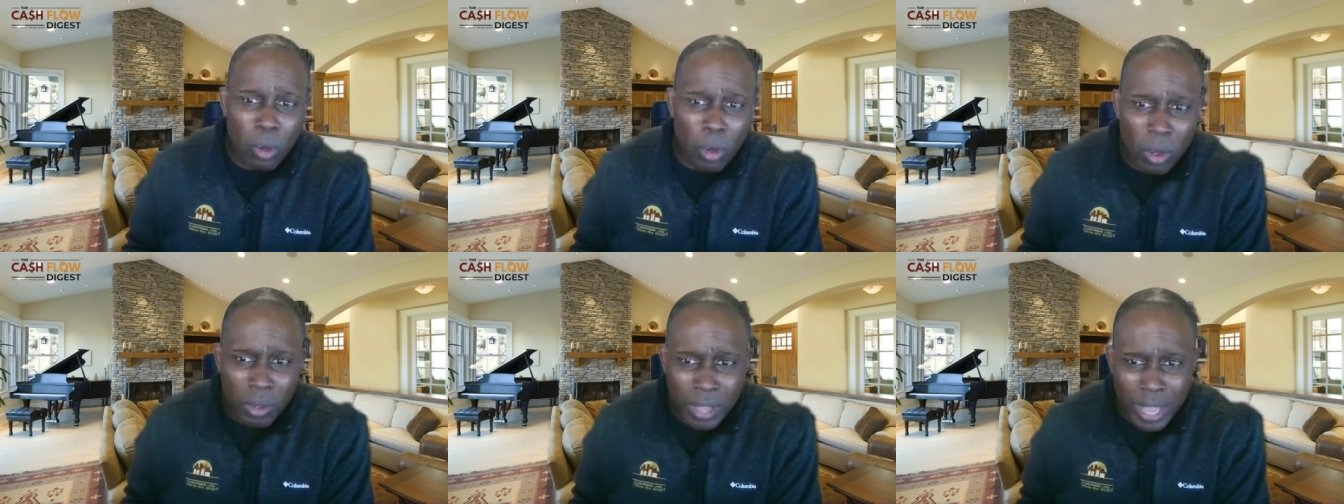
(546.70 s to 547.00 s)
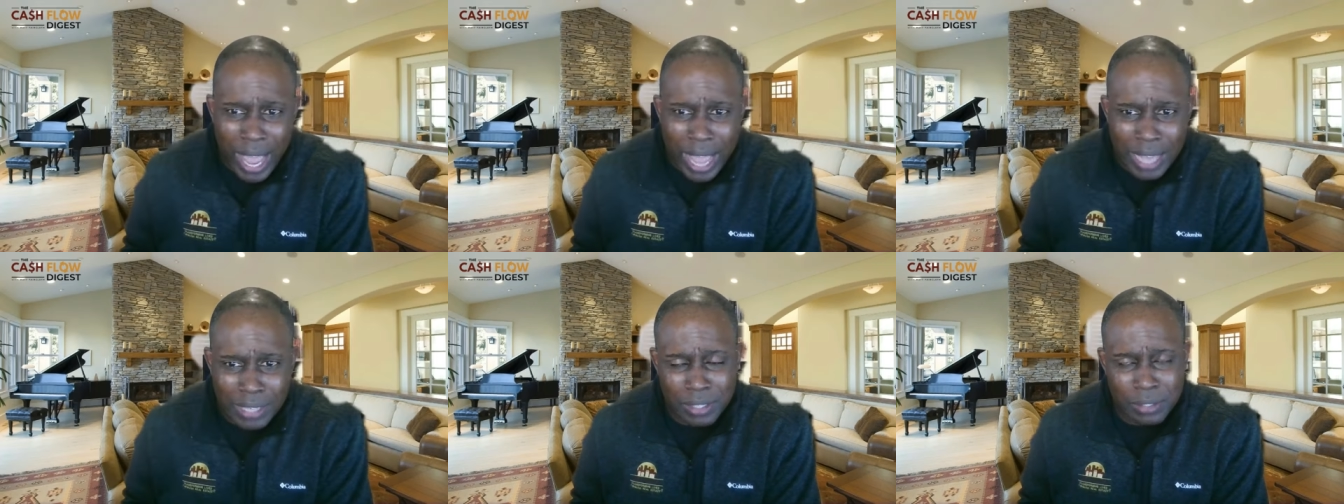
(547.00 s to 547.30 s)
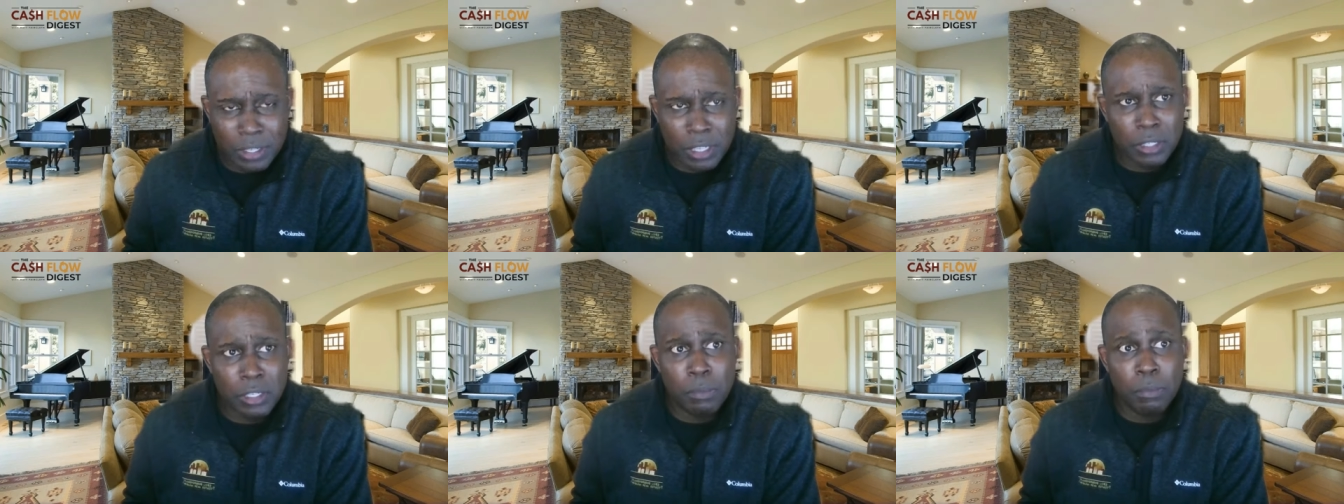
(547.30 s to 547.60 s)
All cash.
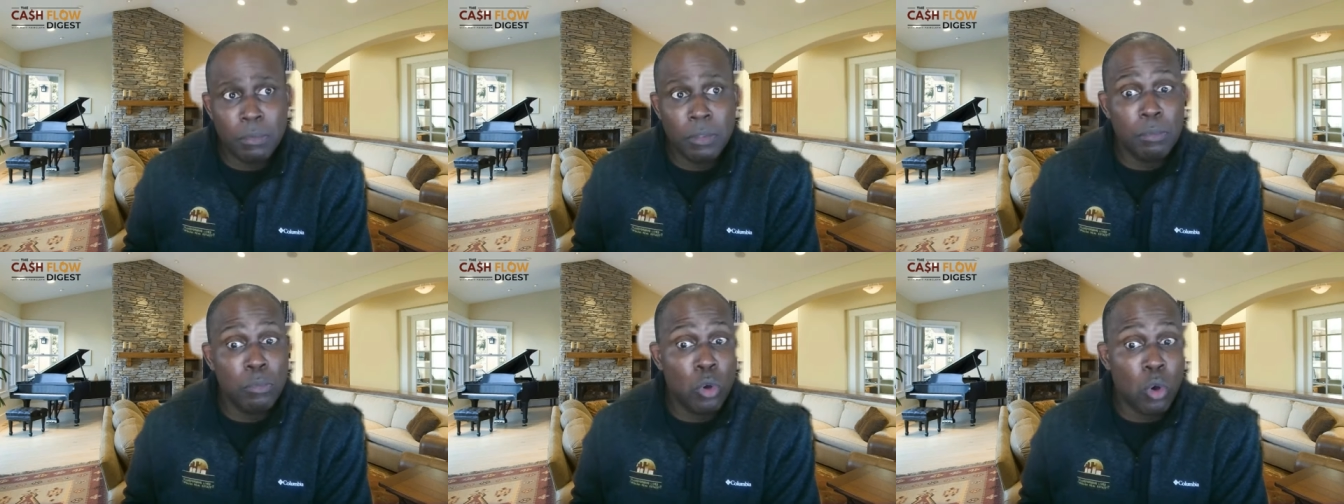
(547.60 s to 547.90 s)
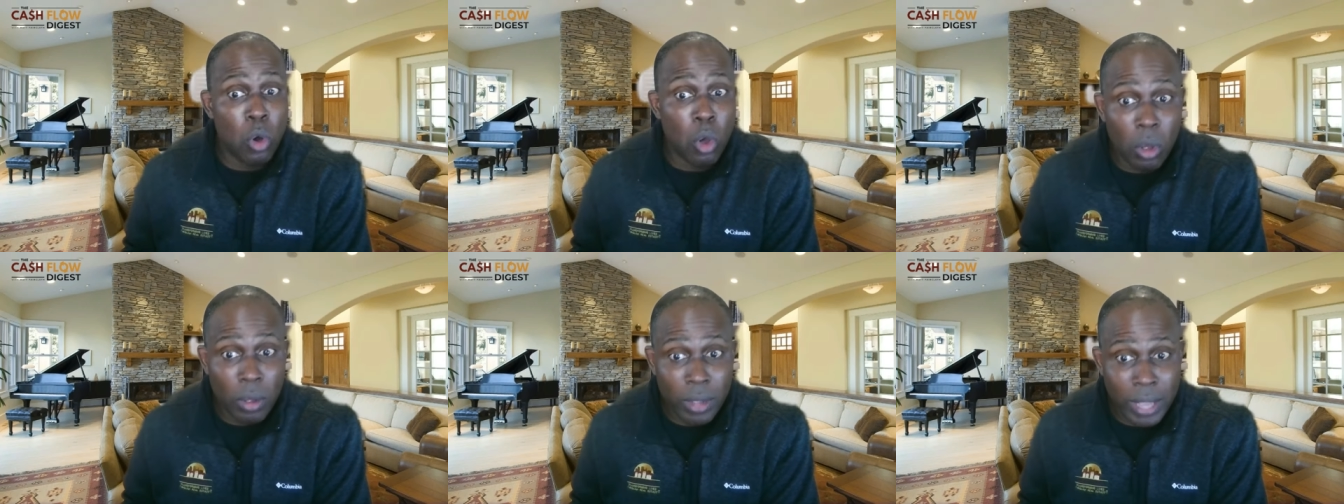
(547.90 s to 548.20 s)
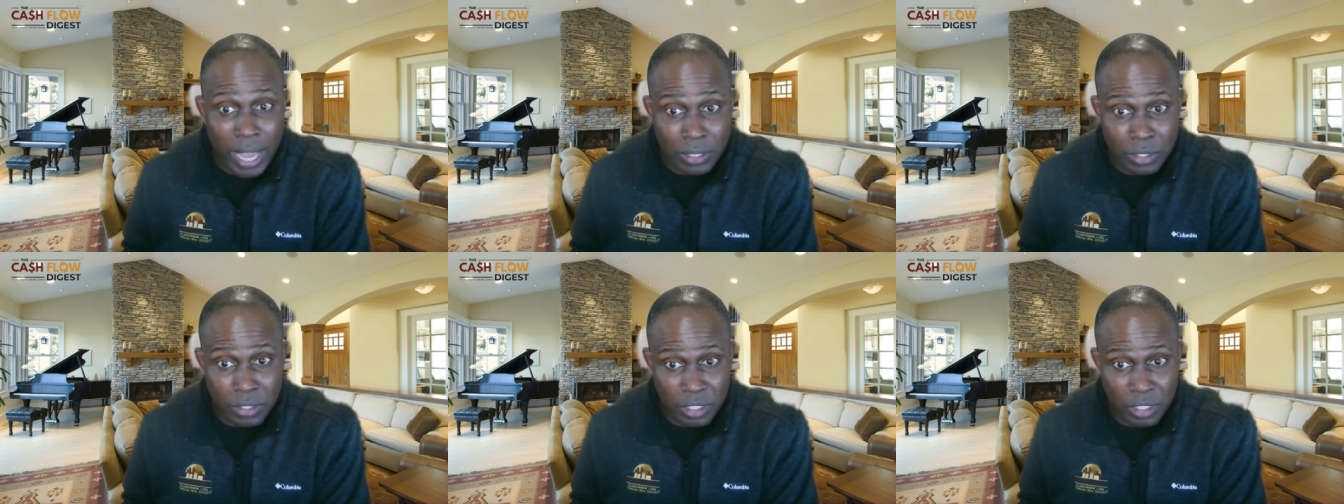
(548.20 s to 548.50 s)
To some of them are all
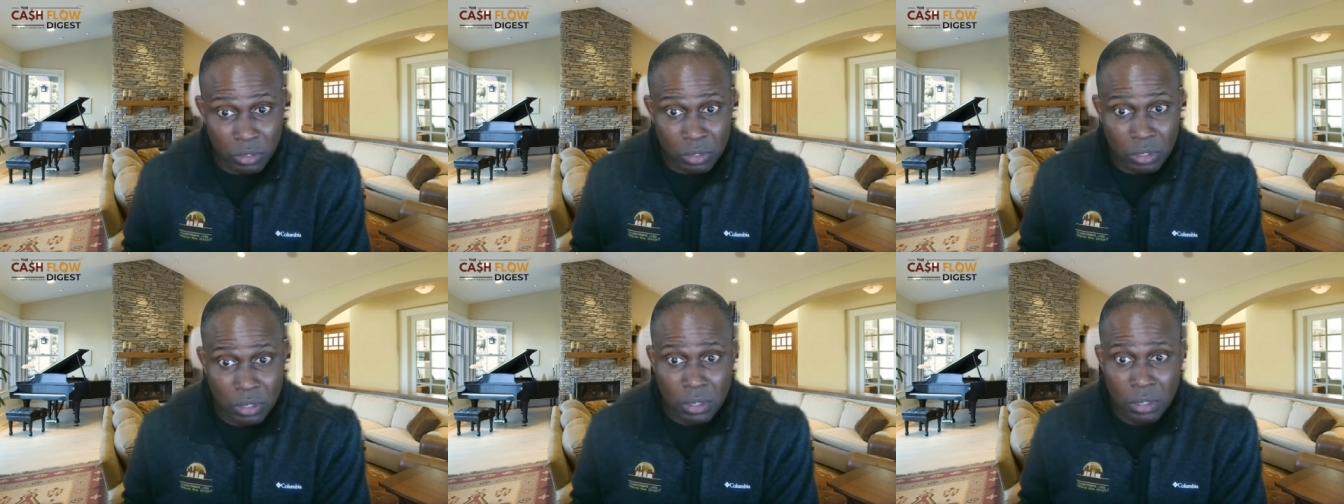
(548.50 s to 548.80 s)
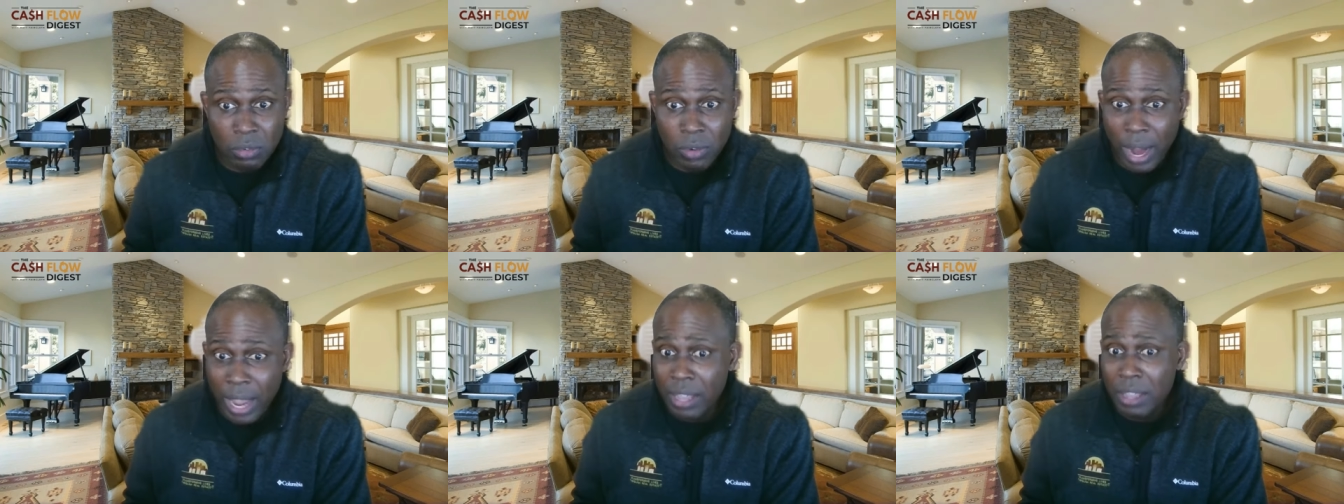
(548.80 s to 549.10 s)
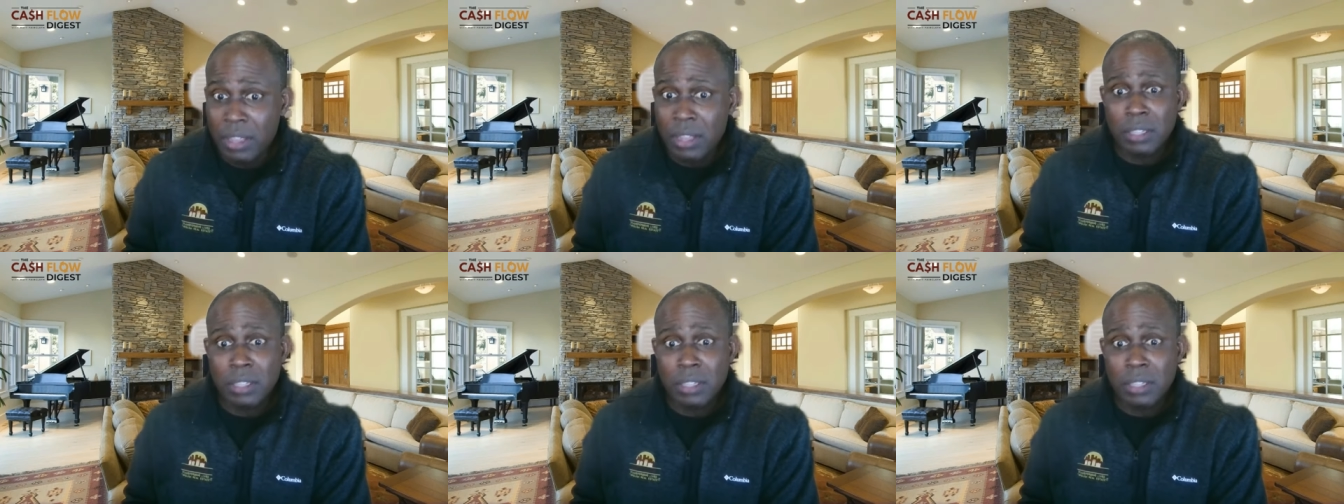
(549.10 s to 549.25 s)
cash deals, yeah. right?